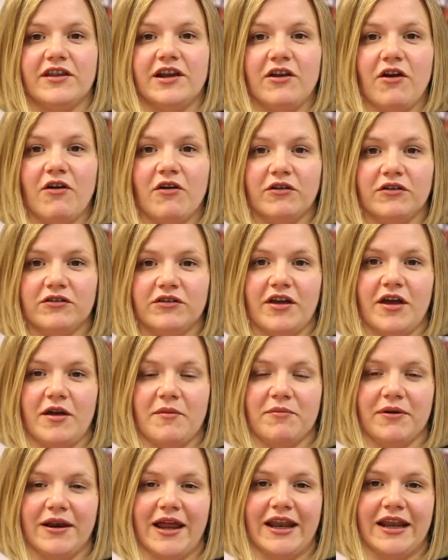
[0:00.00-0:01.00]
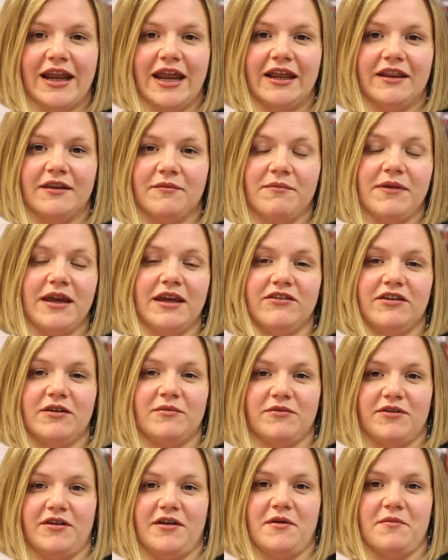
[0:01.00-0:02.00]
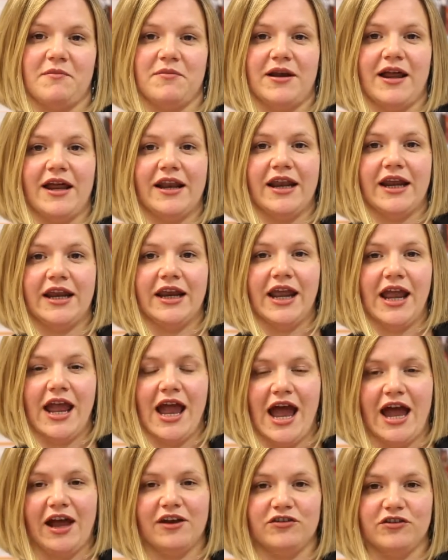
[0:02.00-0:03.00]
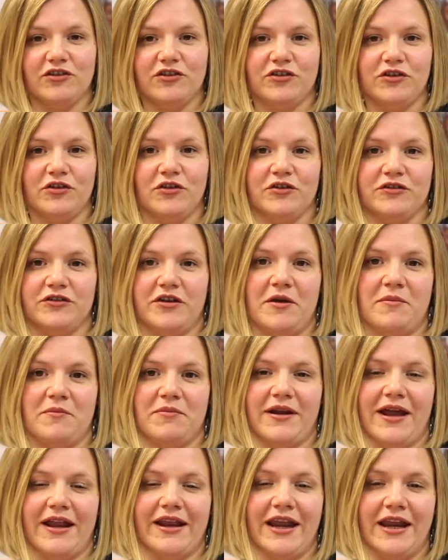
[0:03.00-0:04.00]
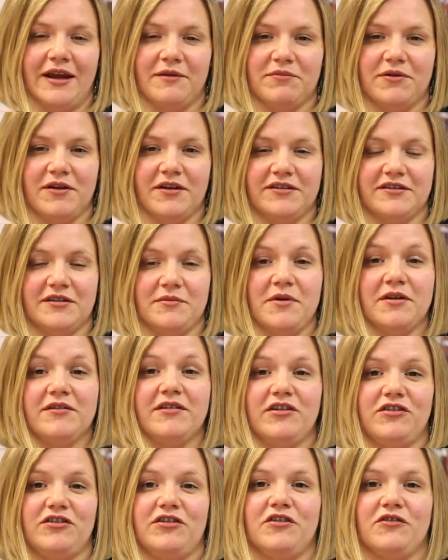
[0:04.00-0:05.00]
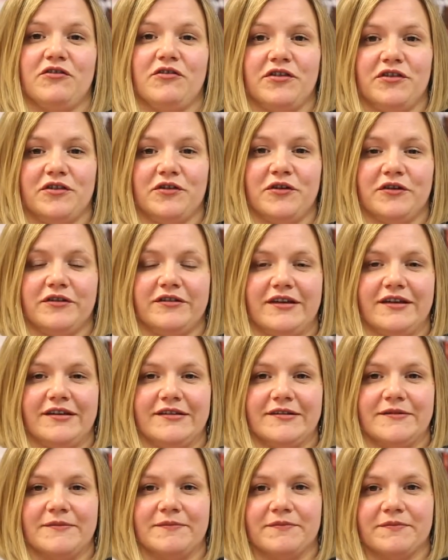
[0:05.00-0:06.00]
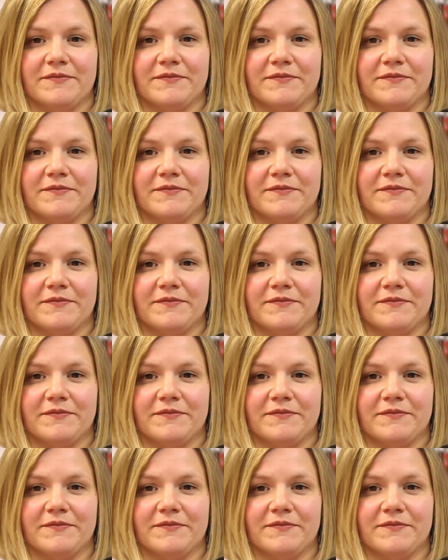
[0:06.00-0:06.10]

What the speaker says: the long-term planning, the medium-term planning and your short-term planning, plus some additional resources.